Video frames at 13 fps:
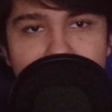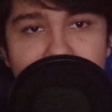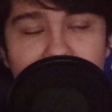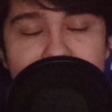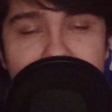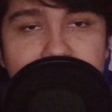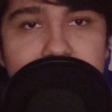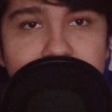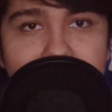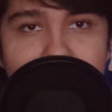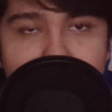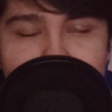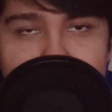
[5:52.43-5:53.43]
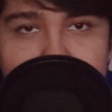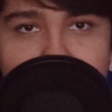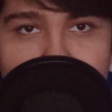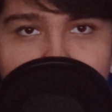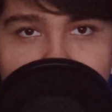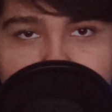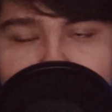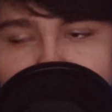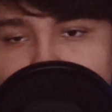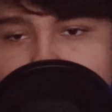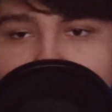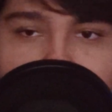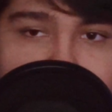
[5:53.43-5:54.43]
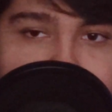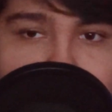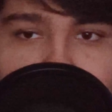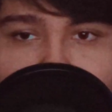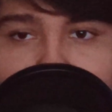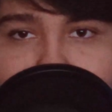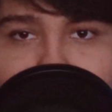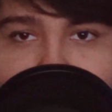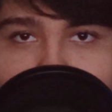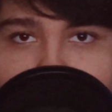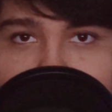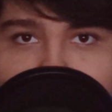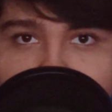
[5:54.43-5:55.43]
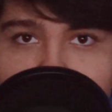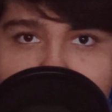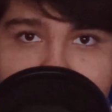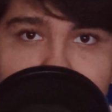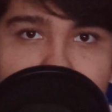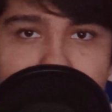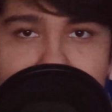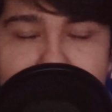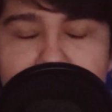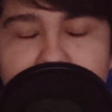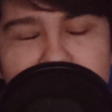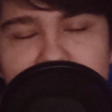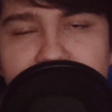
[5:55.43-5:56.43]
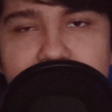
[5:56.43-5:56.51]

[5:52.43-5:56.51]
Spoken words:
The SSD that I installed Windows and other programs onto is just